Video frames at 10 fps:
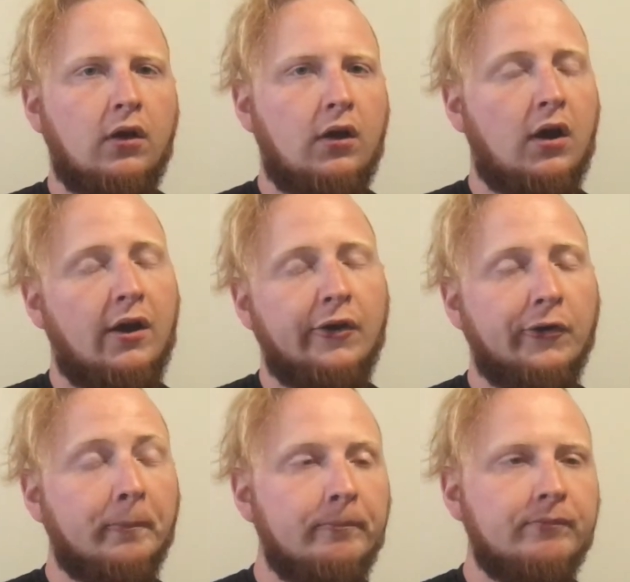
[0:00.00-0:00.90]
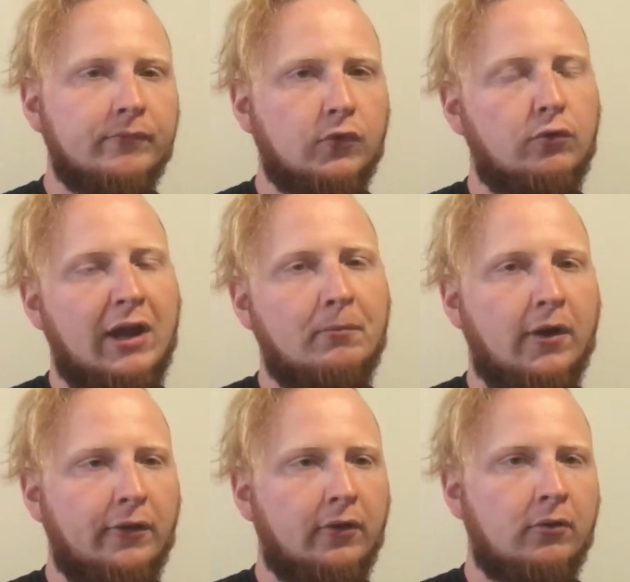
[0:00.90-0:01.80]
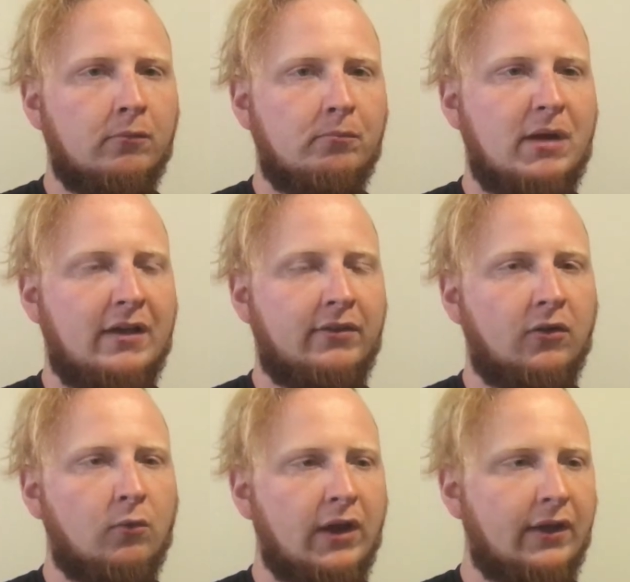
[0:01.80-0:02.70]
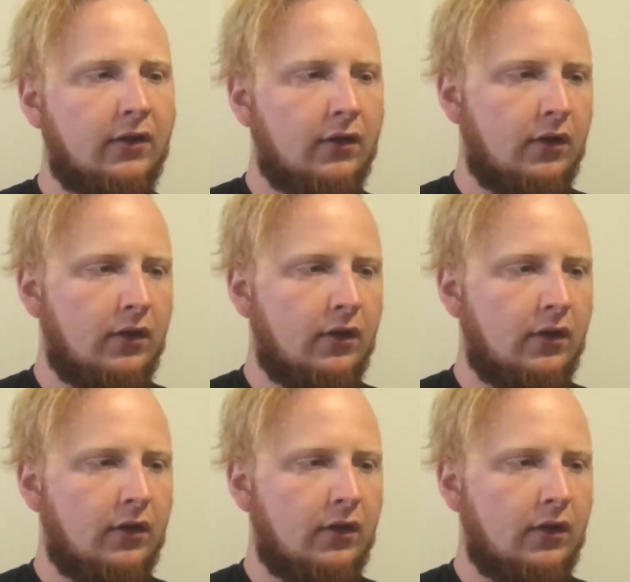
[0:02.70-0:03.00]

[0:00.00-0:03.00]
her grandmother passing away,